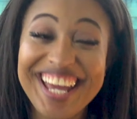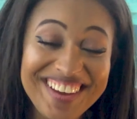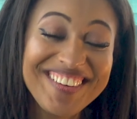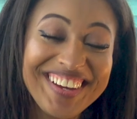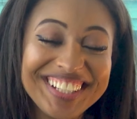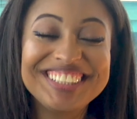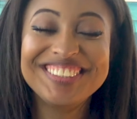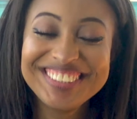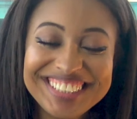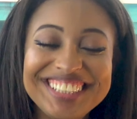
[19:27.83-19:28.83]
Kevin,
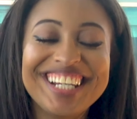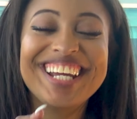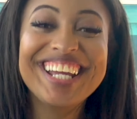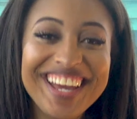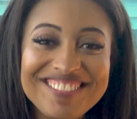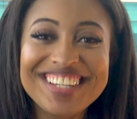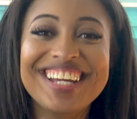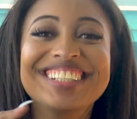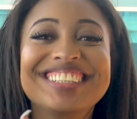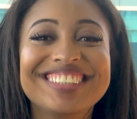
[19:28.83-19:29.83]
Juicy J, Kevin Gates,